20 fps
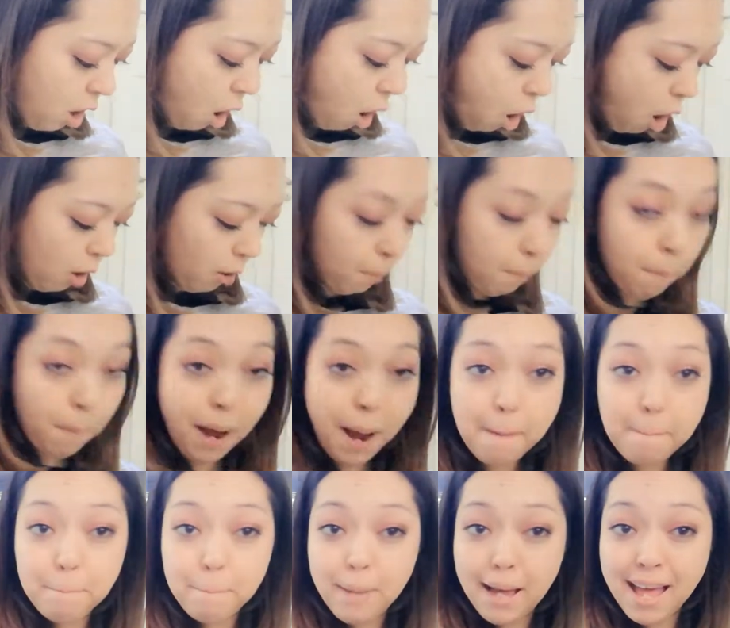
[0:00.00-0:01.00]
on my
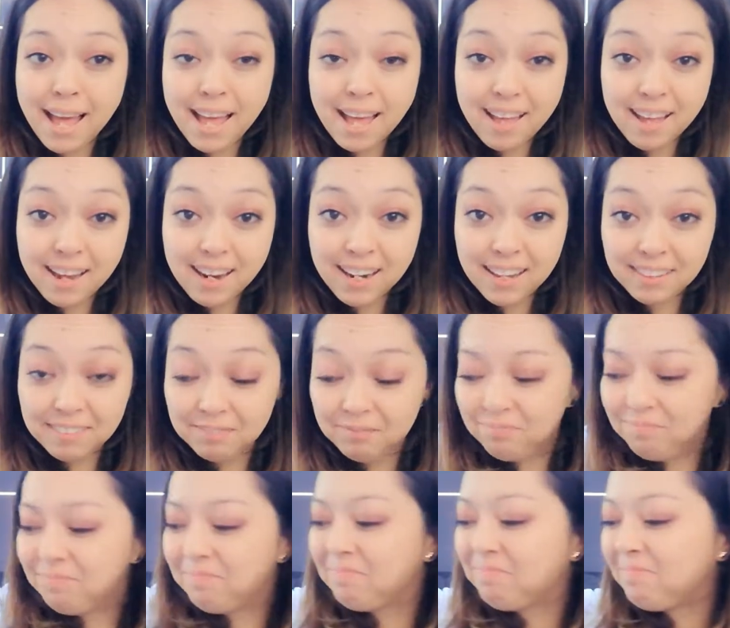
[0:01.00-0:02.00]

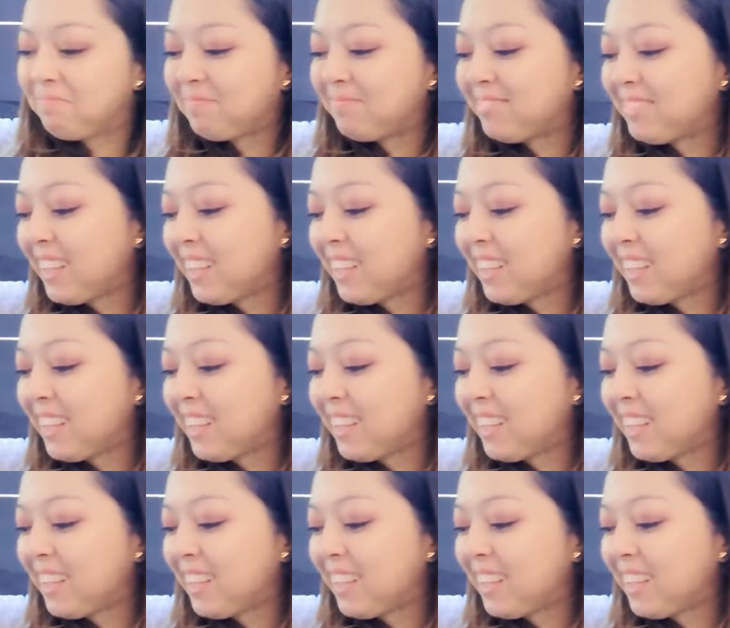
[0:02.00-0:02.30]
bed.